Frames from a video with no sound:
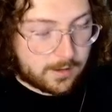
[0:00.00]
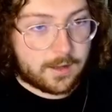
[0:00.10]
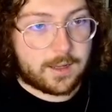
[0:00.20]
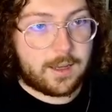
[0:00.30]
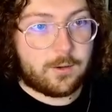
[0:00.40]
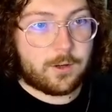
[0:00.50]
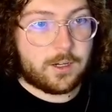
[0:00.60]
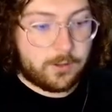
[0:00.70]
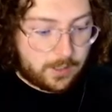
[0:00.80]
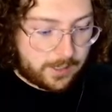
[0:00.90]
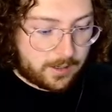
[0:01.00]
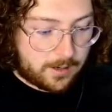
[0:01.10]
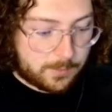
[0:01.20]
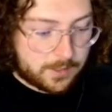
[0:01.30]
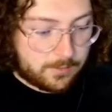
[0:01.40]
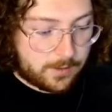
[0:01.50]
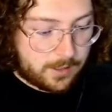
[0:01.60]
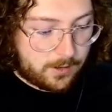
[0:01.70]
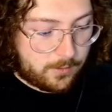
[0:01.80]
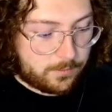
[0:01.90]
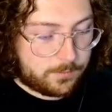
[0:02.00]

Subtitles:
I kind of want to do like an update video.